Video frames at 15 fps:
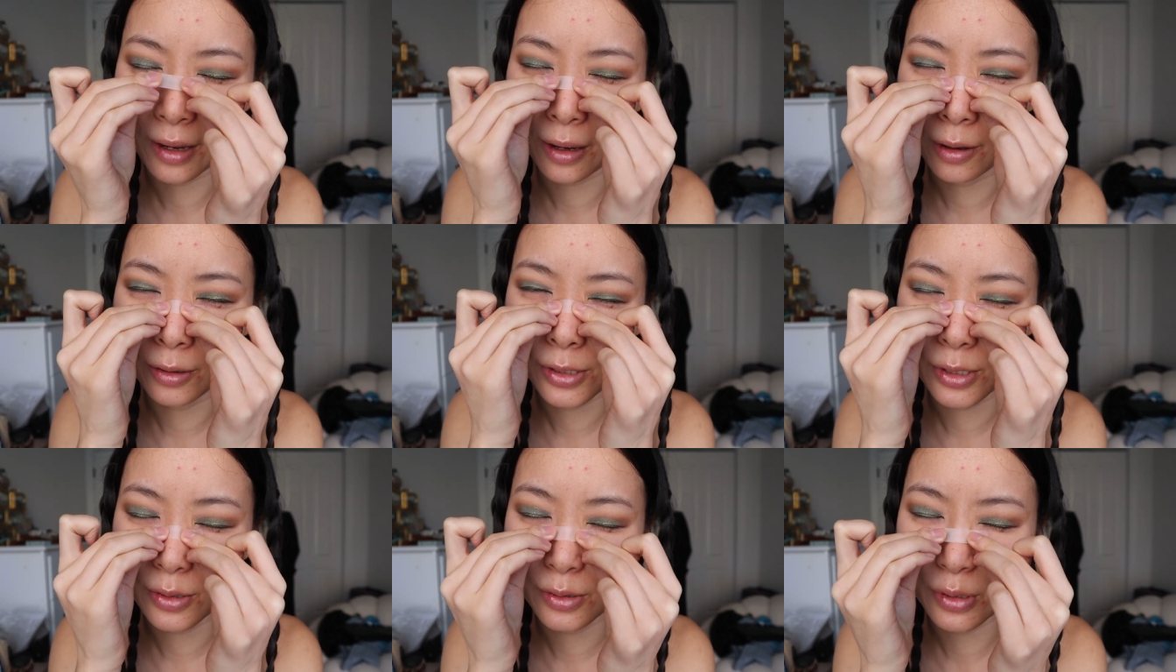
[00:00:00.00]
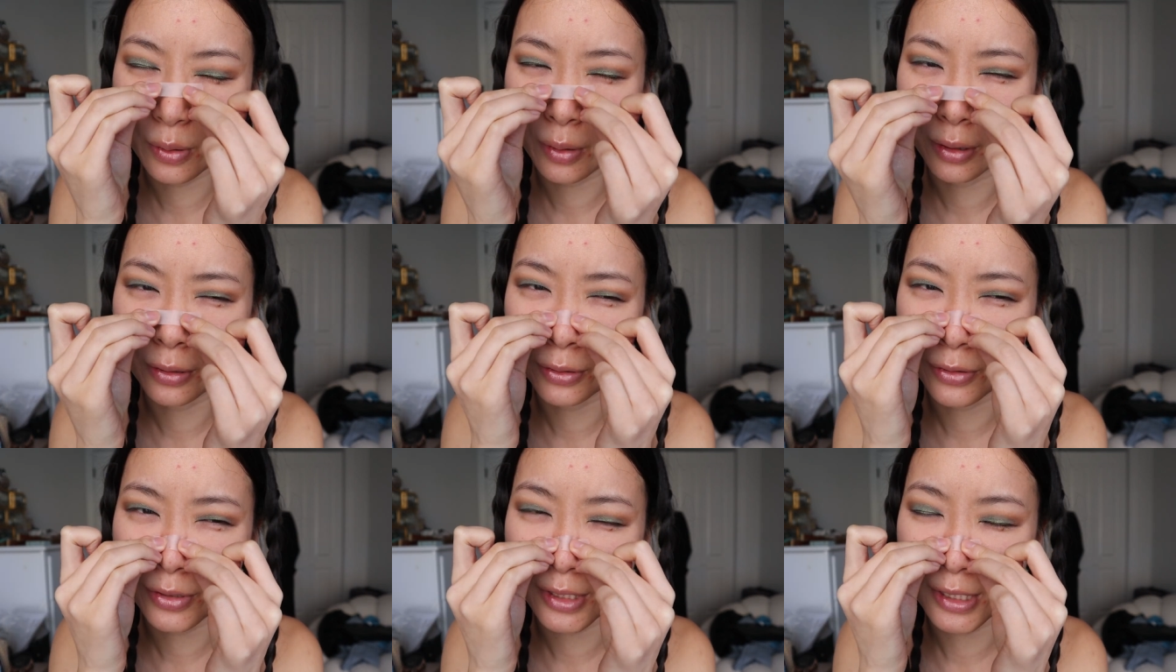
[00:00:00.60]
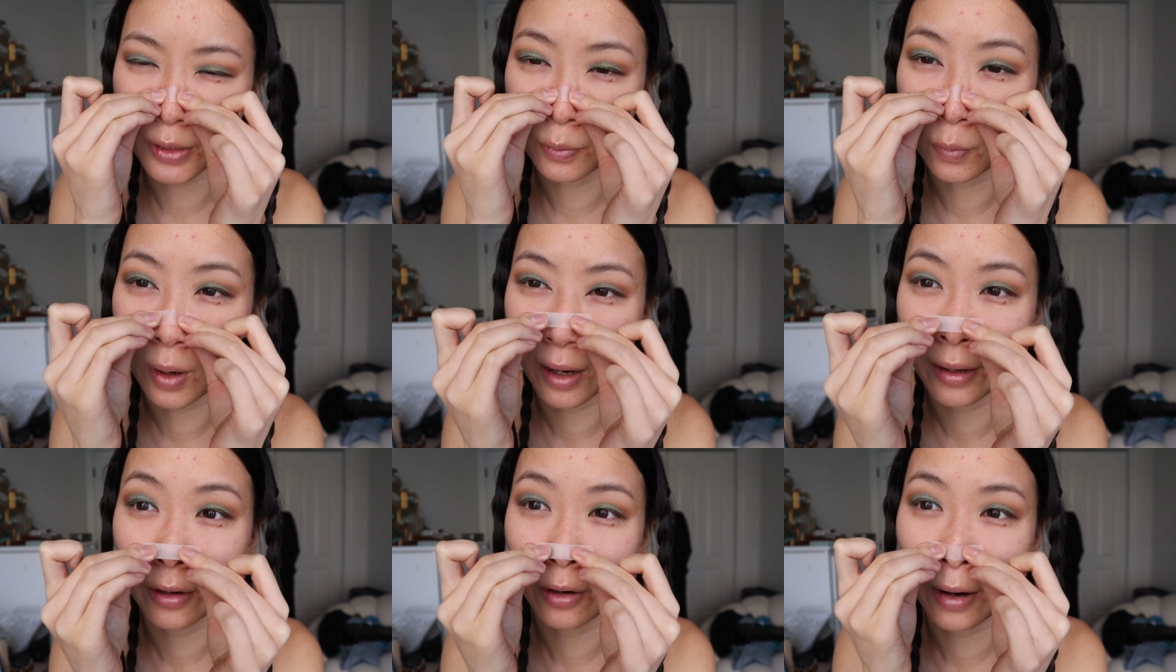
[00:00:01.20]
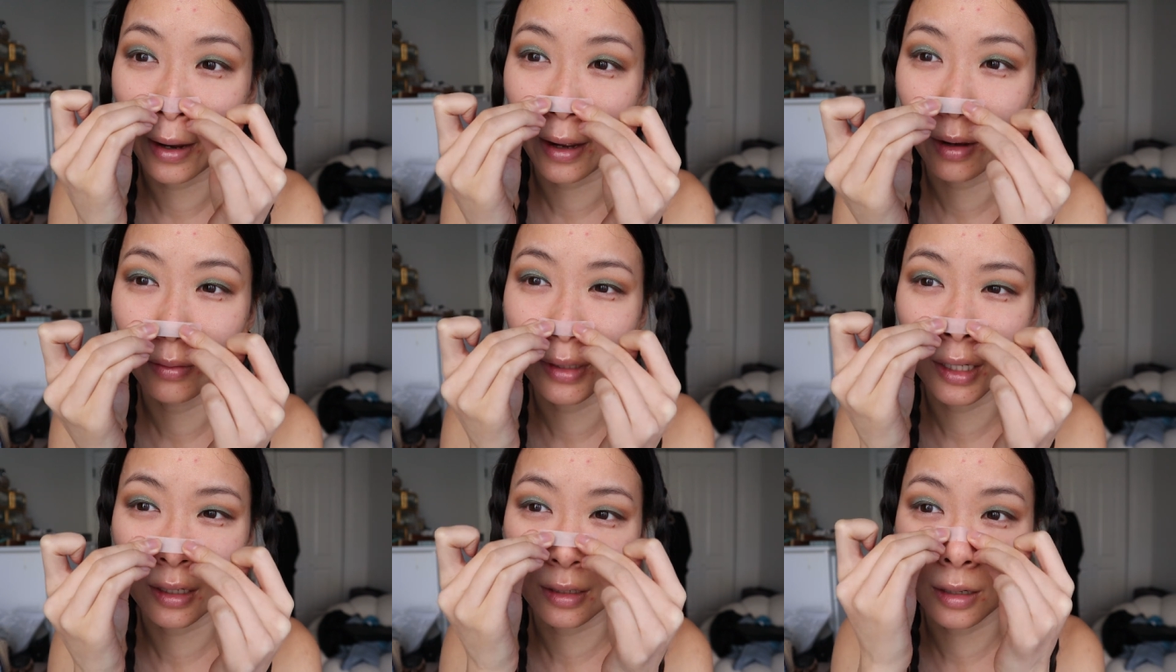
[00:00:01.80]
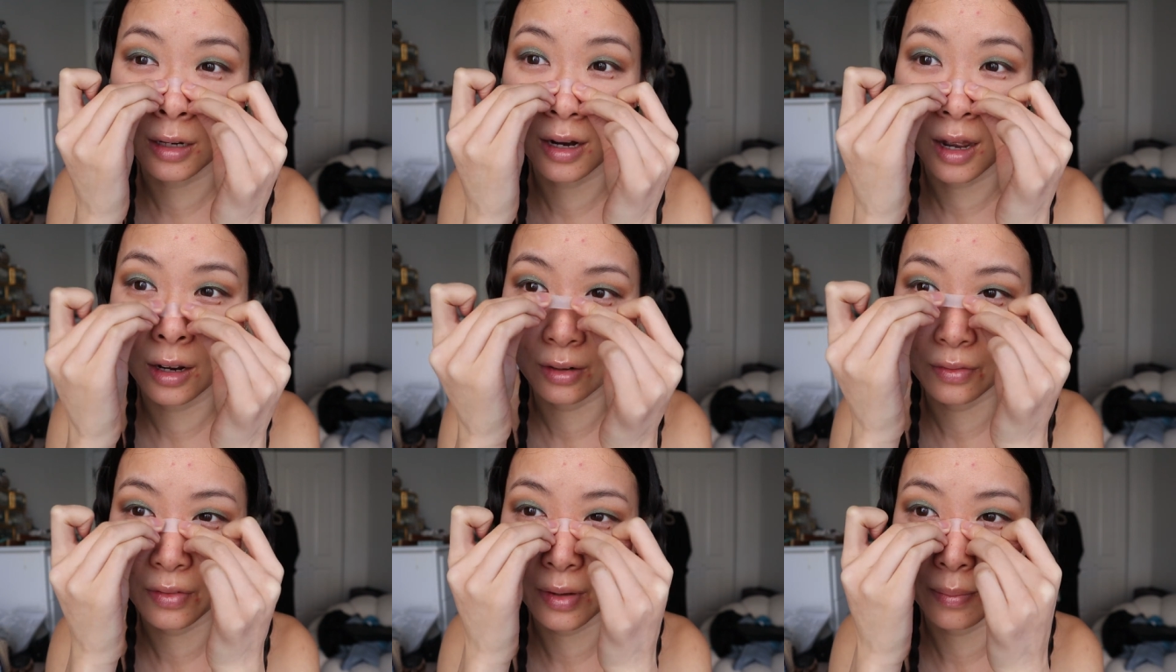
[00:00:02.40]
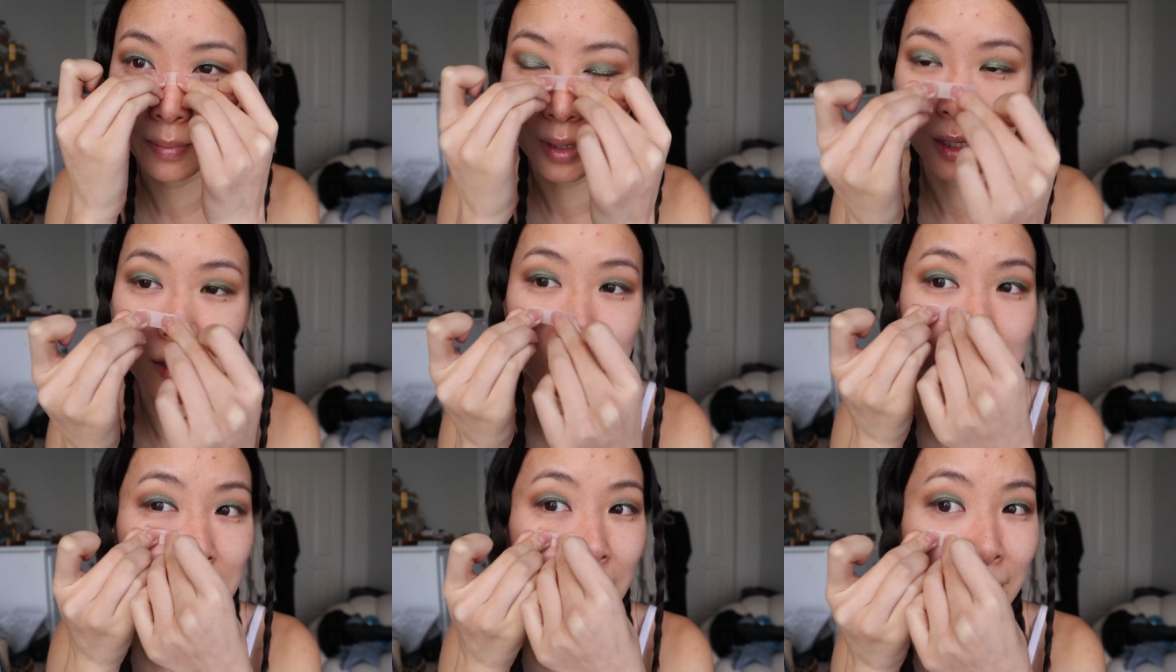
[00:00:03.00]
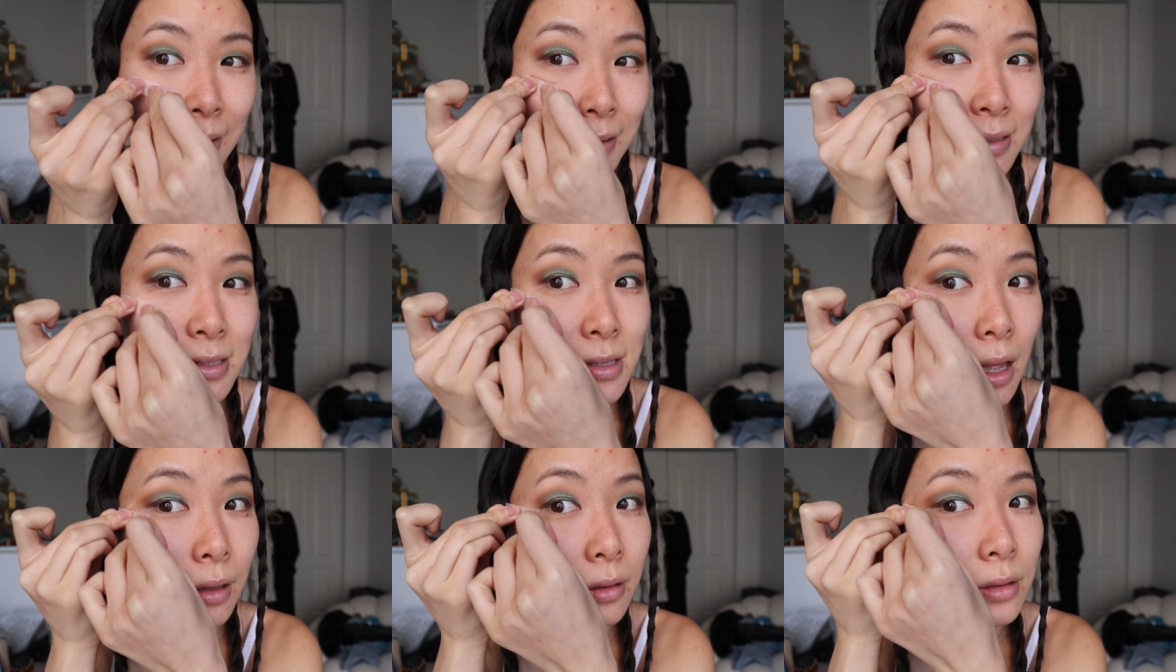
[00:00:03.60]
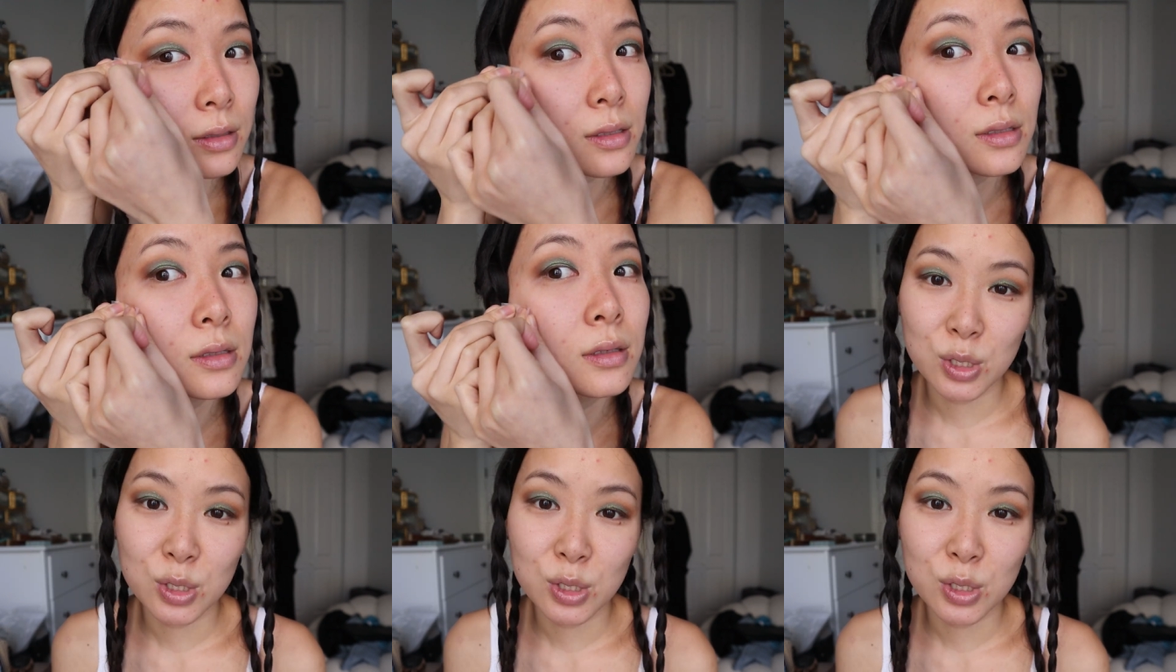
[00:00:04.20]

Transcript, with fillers: But I also don't understand why or how. Like none of it makes any sense.